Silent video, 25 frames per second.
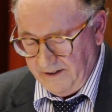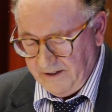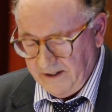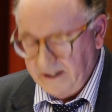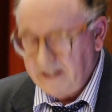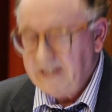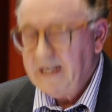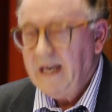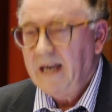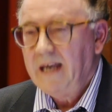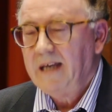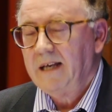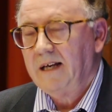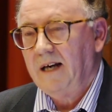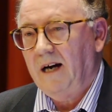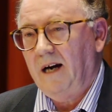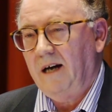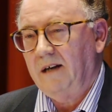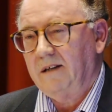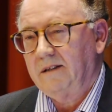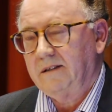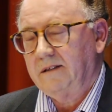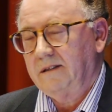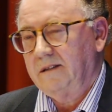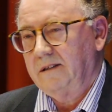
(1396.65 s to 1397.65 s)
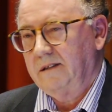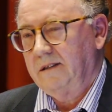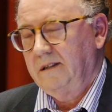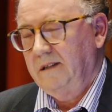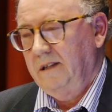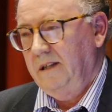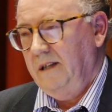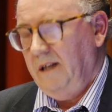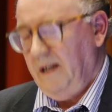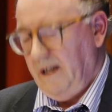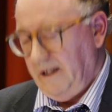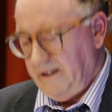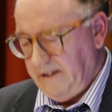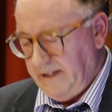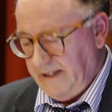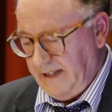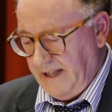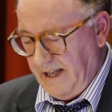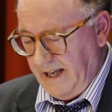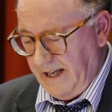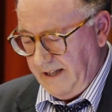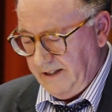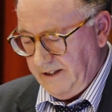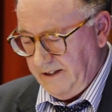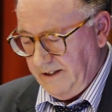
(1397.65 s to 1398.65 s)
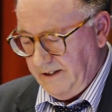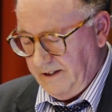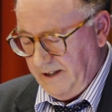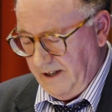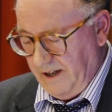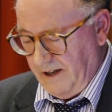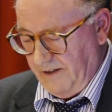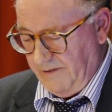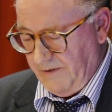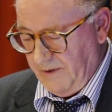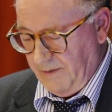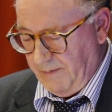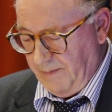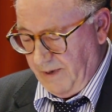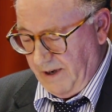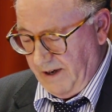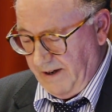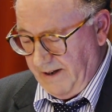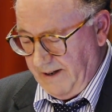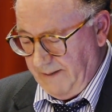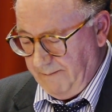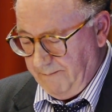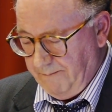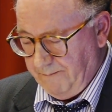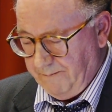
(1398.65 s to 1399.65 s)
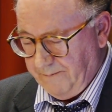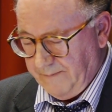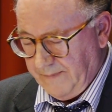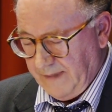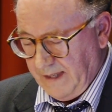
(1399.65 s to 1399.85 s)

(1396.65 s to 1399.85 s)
the takeout at the end of the poem.